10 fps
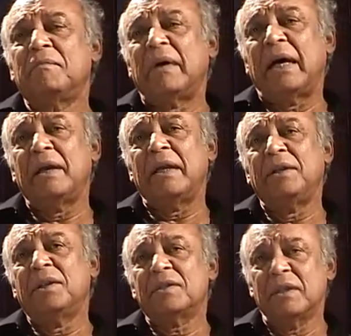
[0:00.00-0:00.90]
my
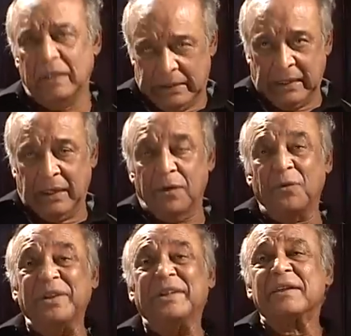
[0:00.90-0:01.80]
initial
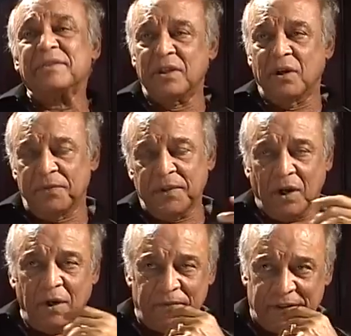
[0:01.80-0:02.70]
rejection of the
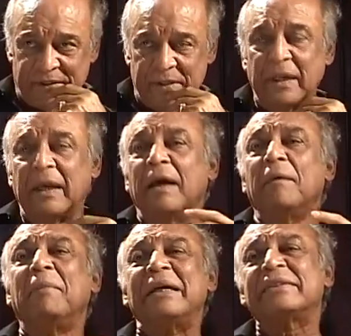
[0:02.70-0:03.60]
office
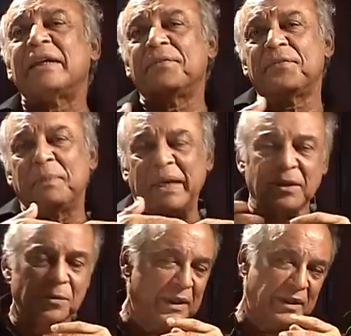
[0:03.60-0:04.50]
must have spread
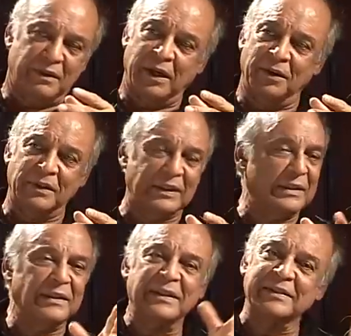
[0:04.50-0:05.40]
the word around
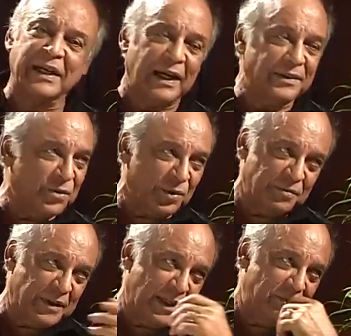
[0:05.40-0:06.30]
that this guy is not
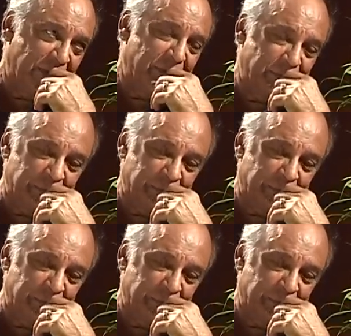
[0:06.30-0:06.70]
available.